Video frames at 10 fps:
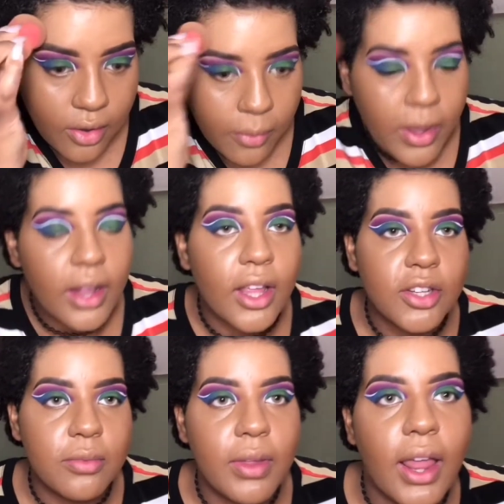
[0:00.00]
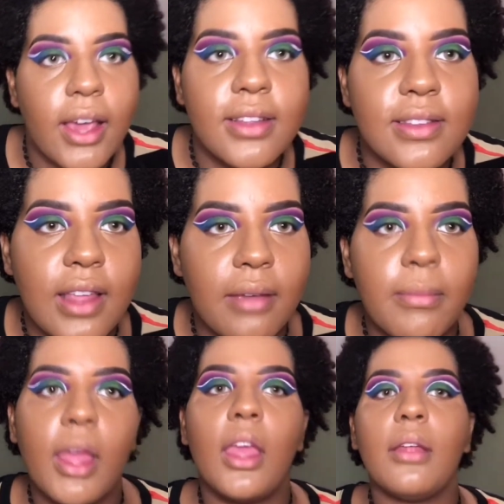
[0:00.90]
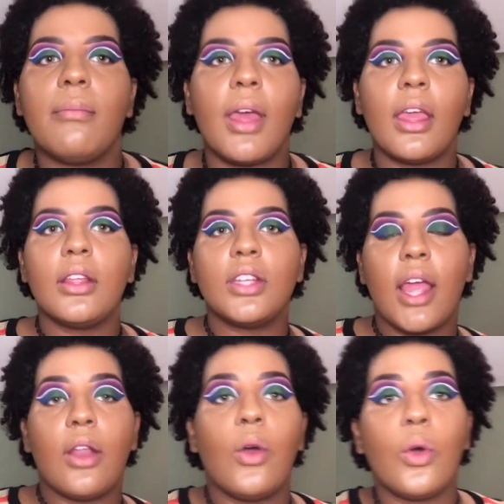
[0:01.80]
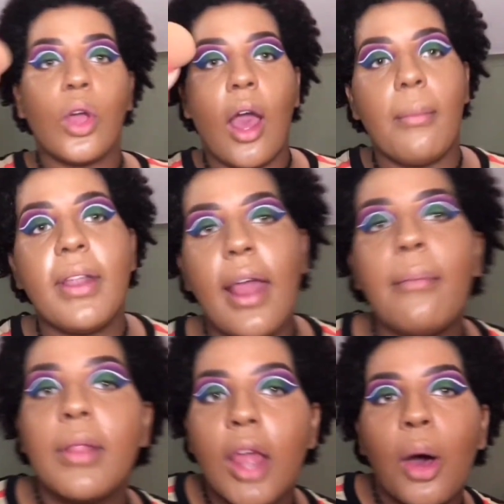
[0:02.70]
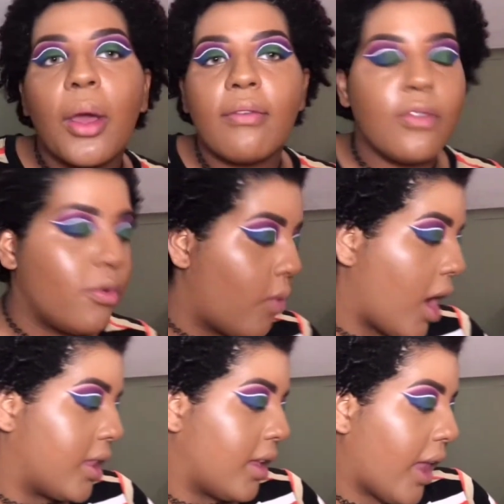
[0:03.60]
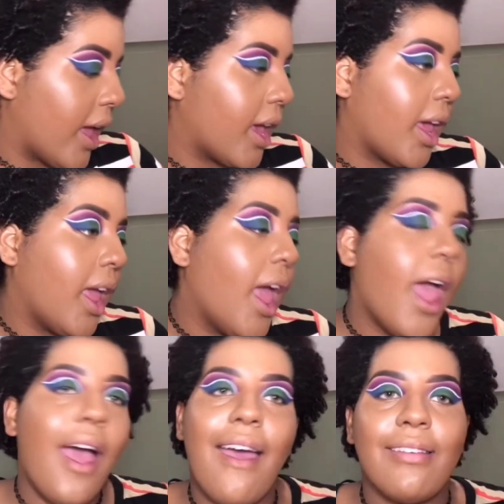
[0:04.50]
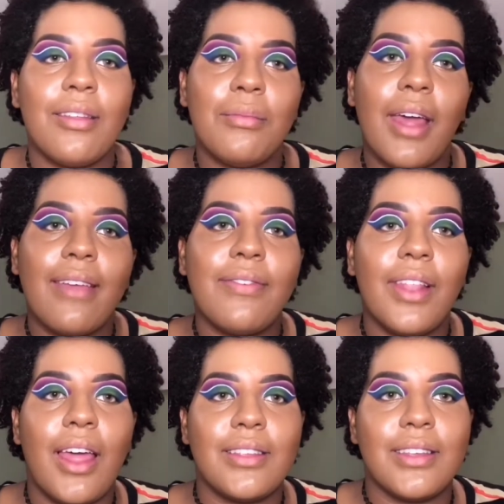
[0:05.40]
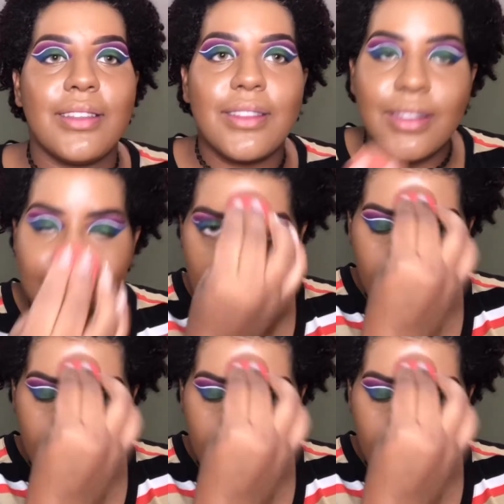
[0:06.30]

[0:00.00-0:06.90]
Oh my God, that should be like a segment in my channel. Comment down below if you want to have some life lessons